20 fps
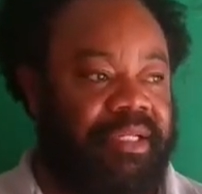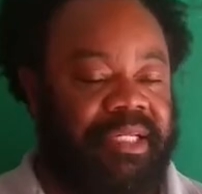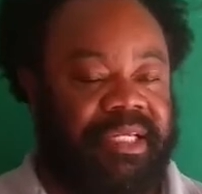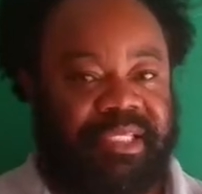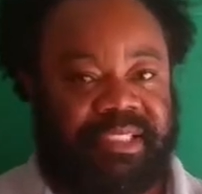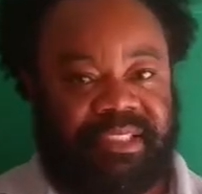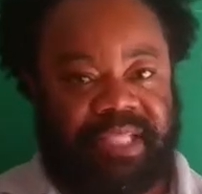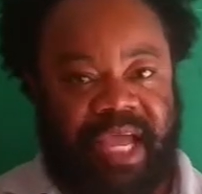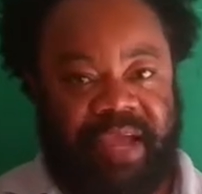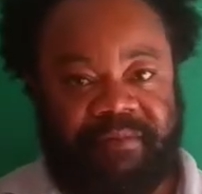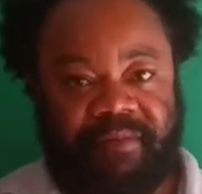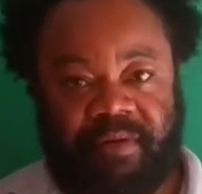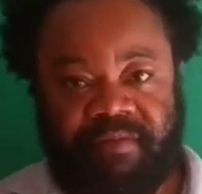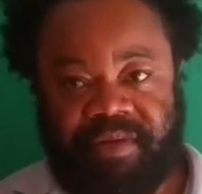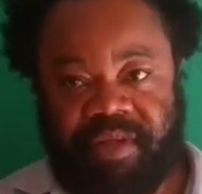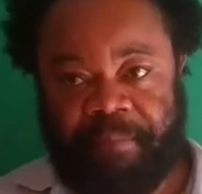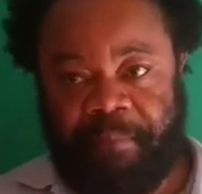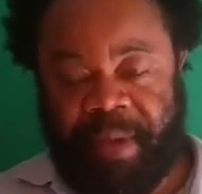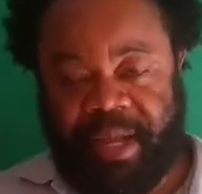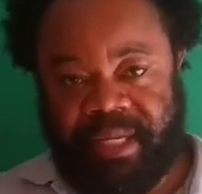This time
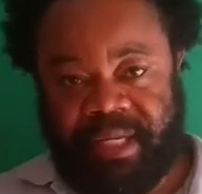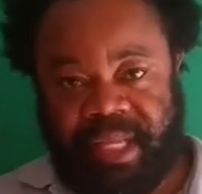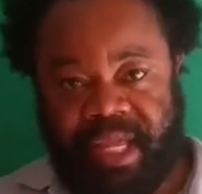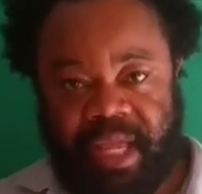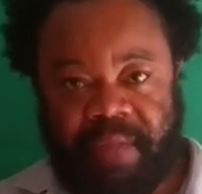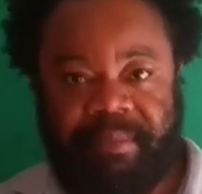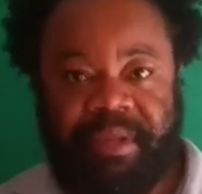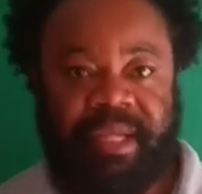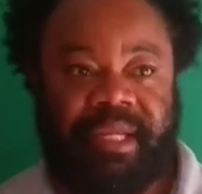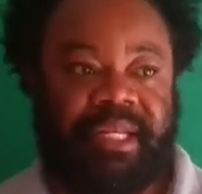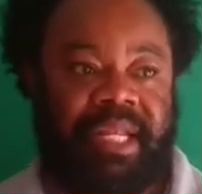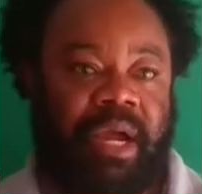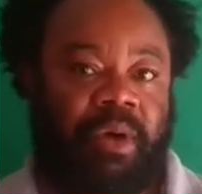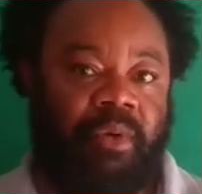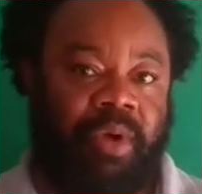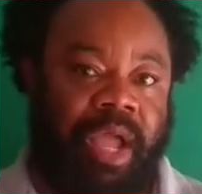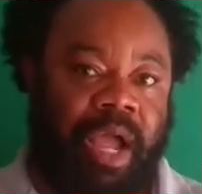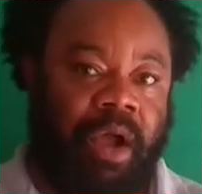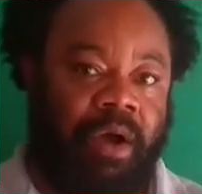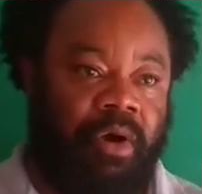of the pandemic
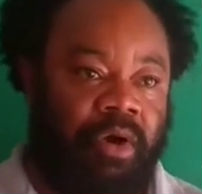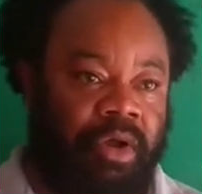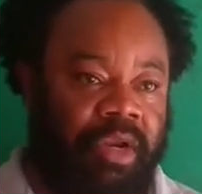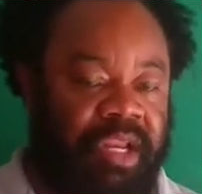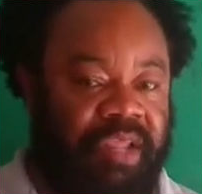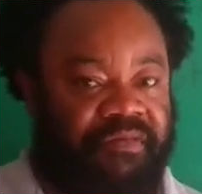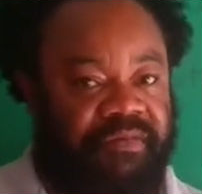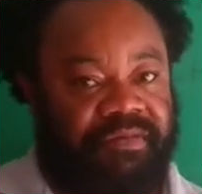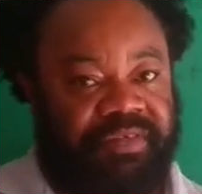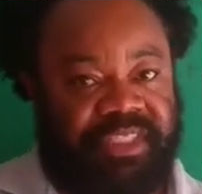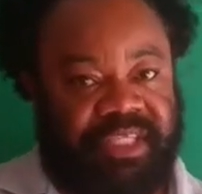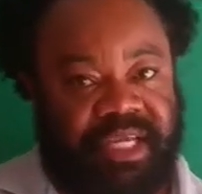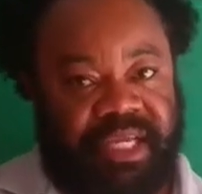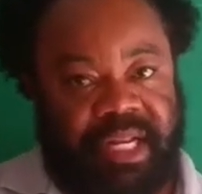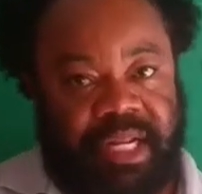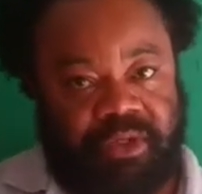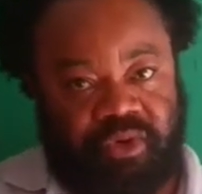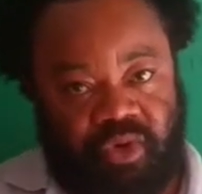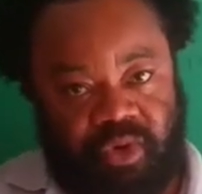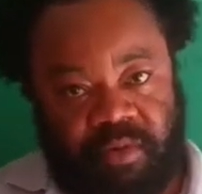that we are all
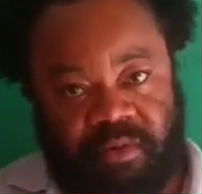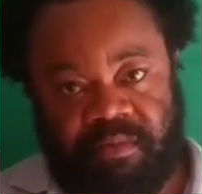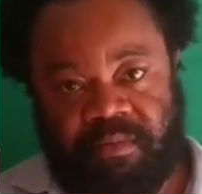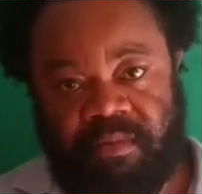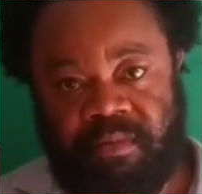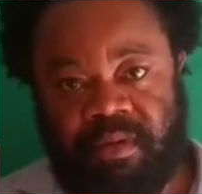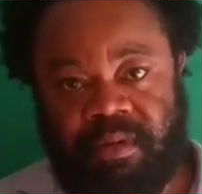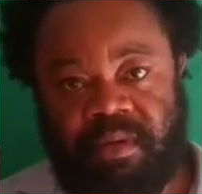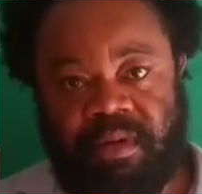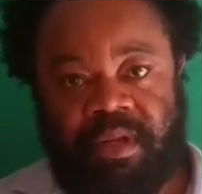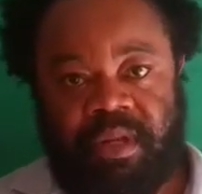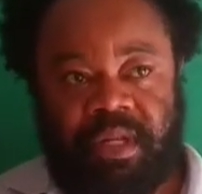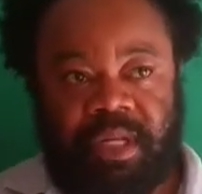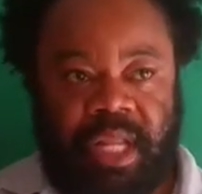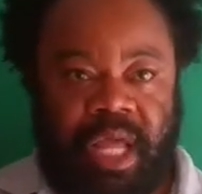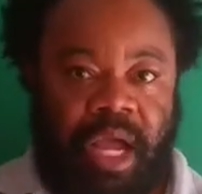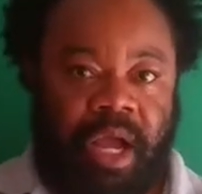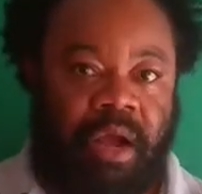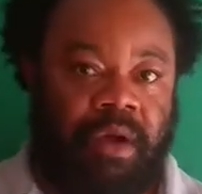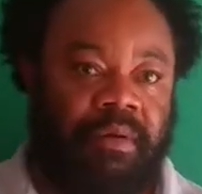staying at home
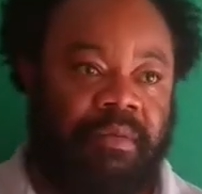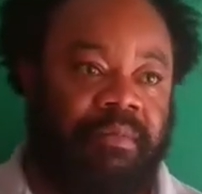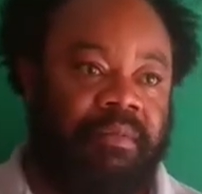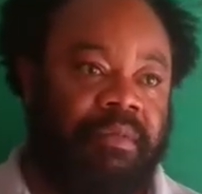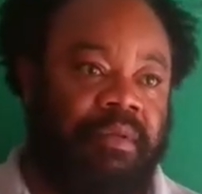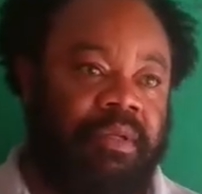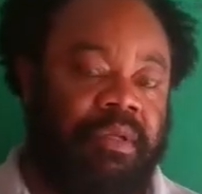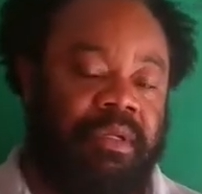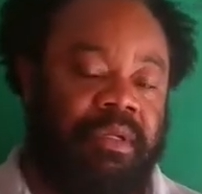now,